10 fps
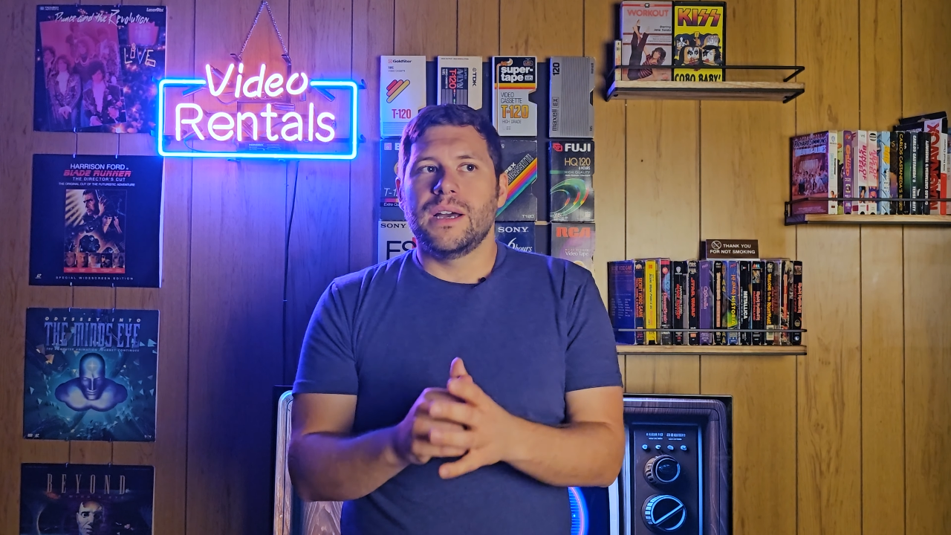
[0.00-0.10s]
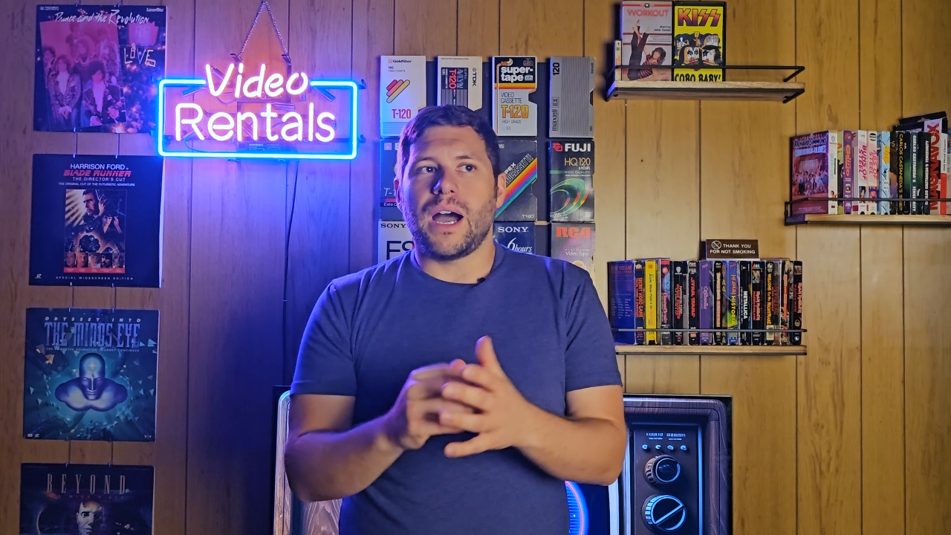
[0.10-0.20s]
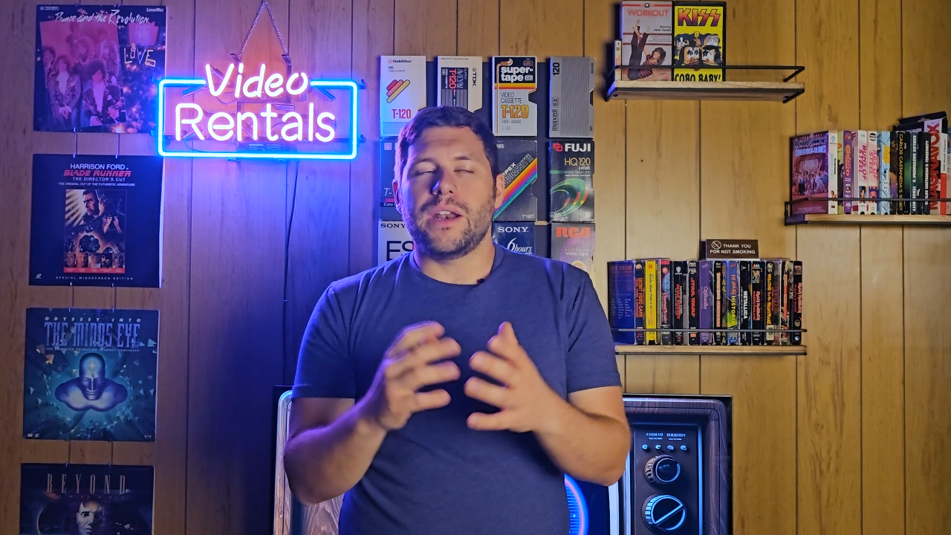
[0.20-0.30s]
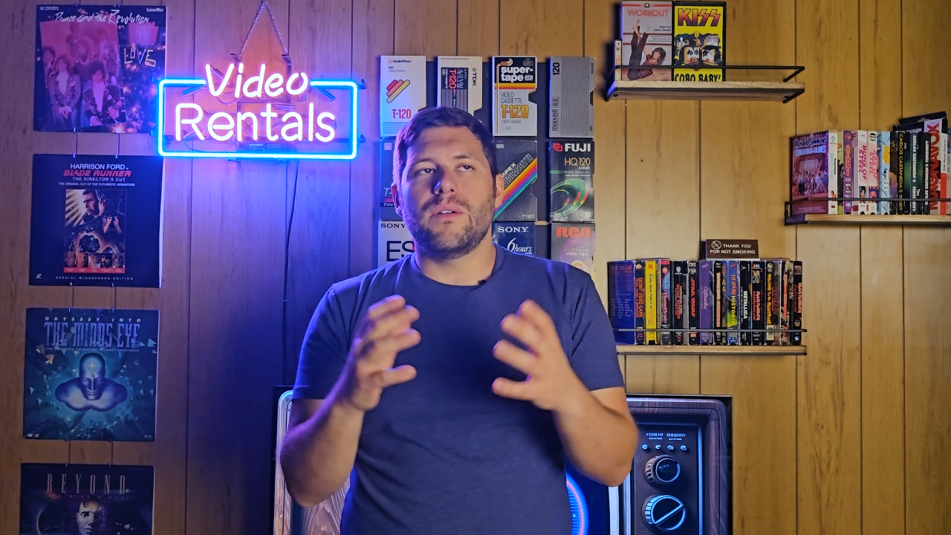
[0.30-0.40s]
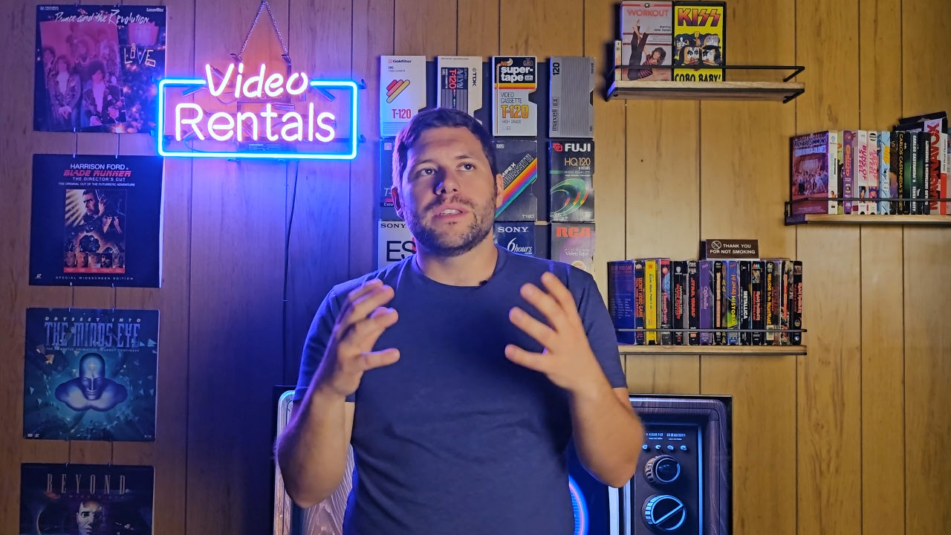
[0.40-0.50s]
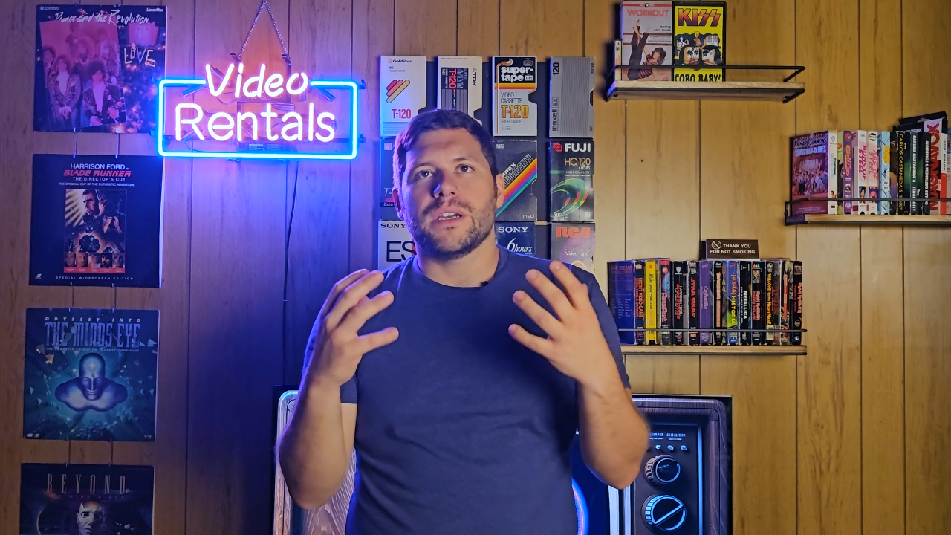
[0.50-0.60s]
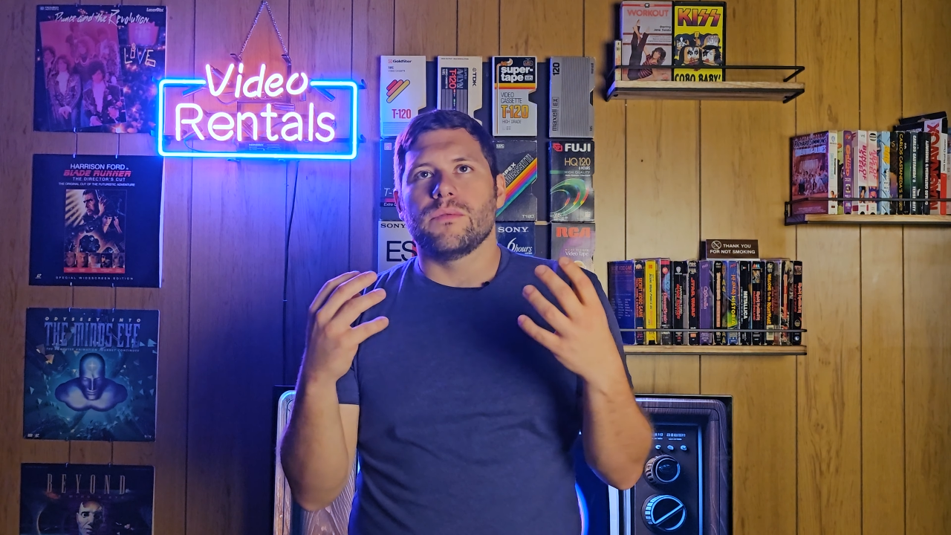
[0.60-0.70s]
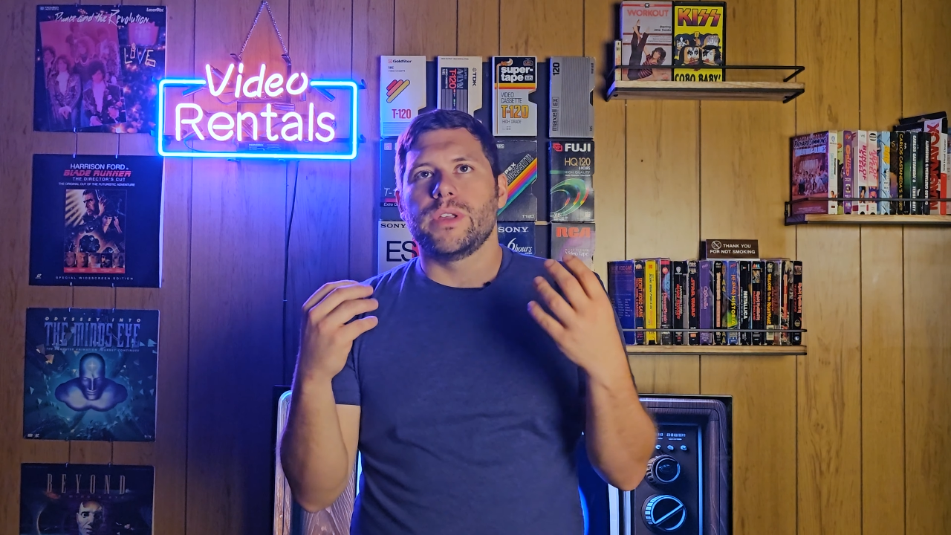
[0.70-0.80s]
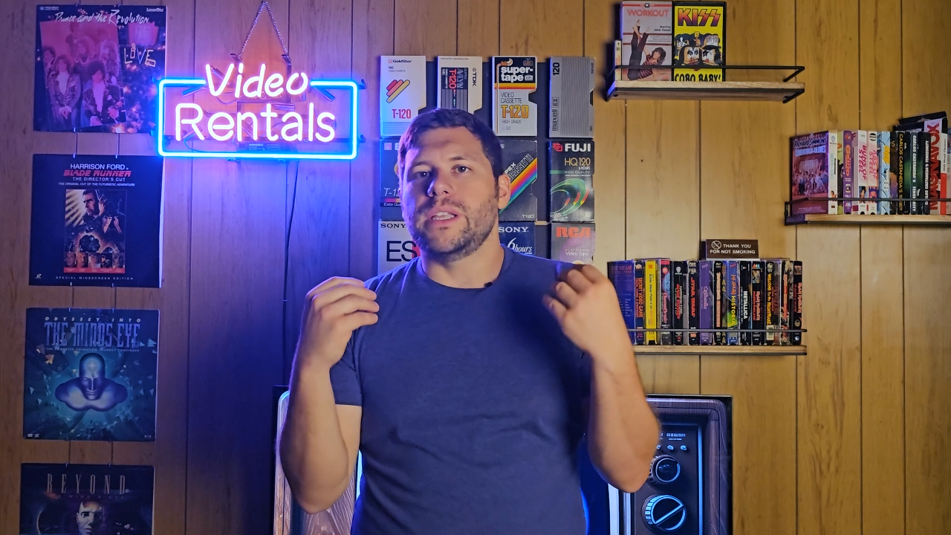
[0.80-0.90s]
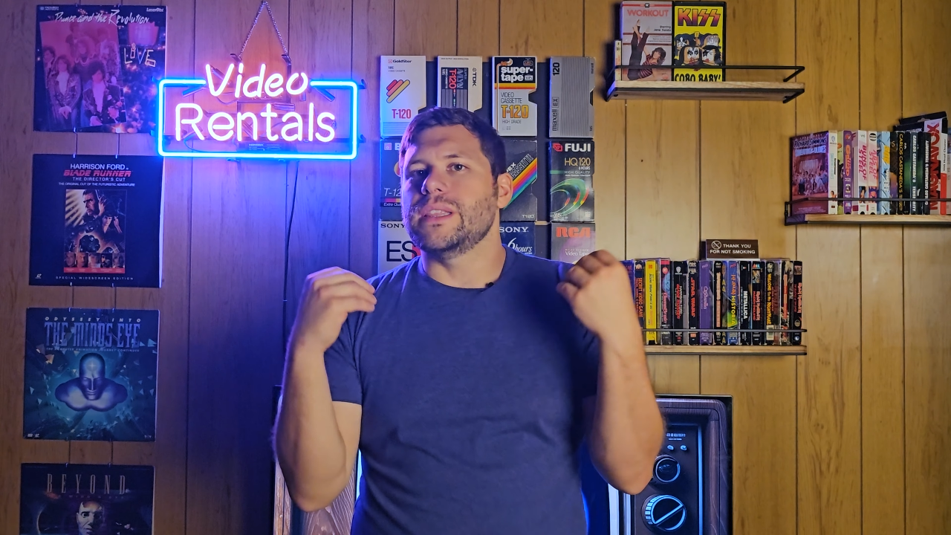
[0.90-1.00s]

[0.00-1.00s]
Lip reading: I know it's like a really